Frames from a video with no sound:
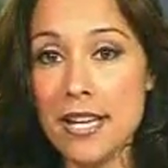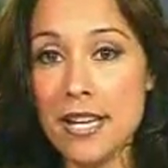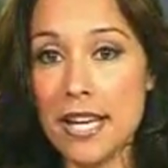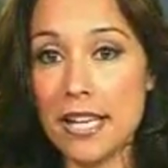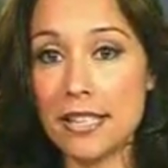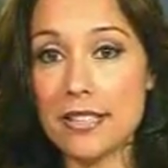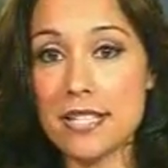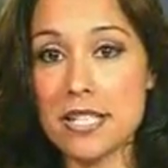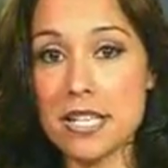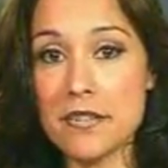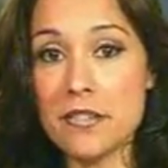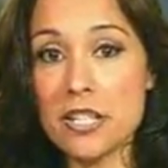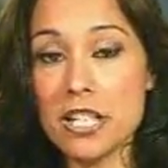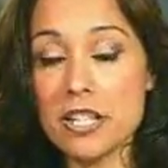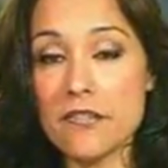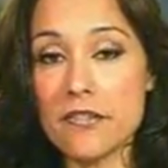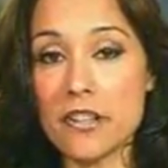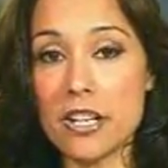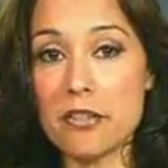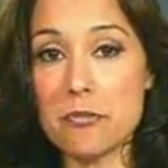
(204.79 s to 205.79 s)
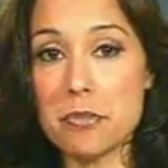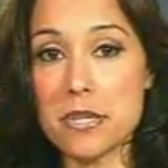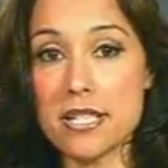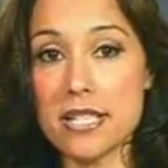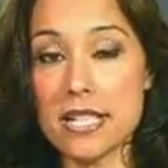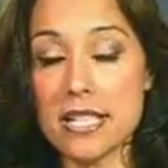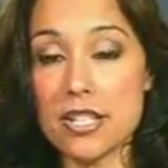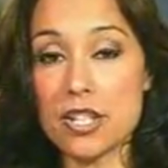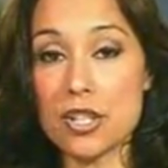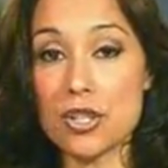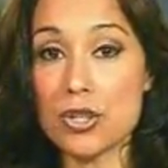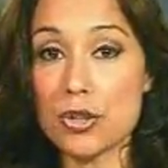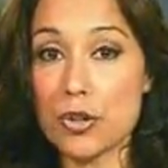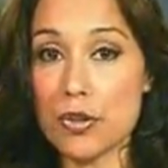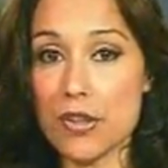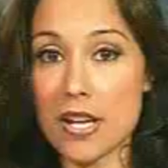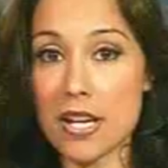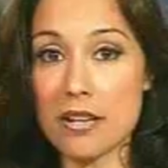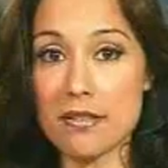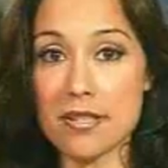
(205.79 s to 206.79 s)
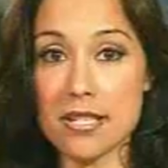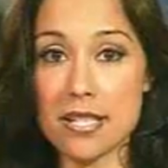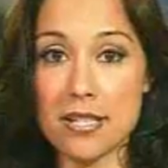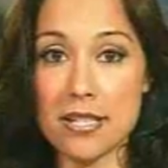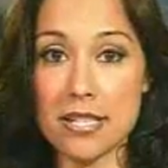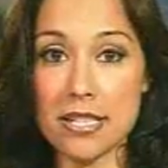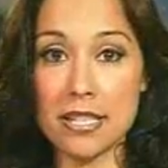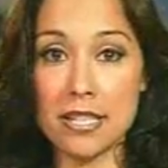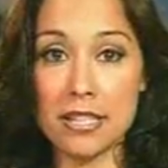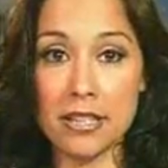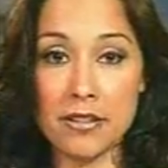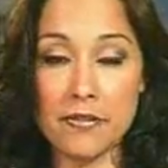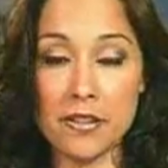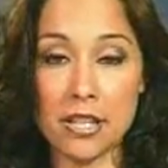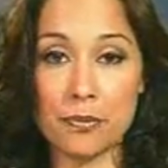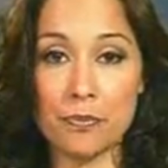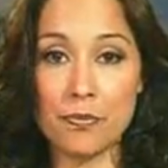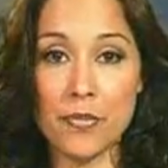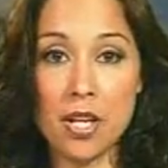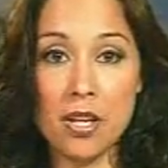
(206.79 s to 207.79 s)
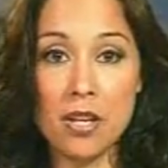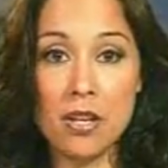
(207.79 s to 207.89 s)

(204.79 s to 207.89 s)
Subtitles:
at 75% in 2011.